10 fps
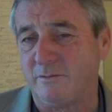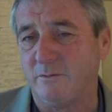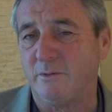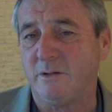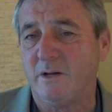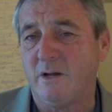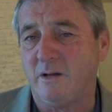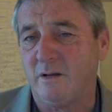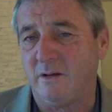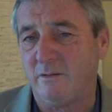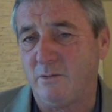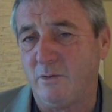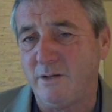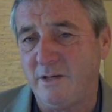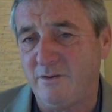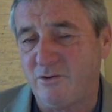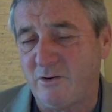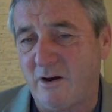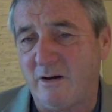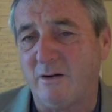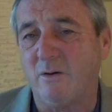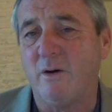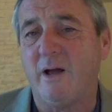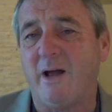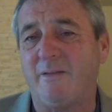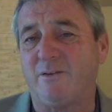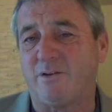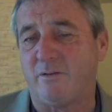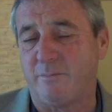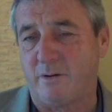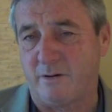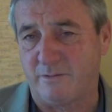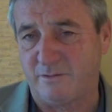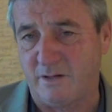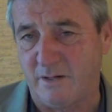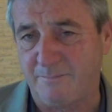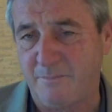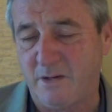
To win Illinois, you need Chicago and the southern part of the state.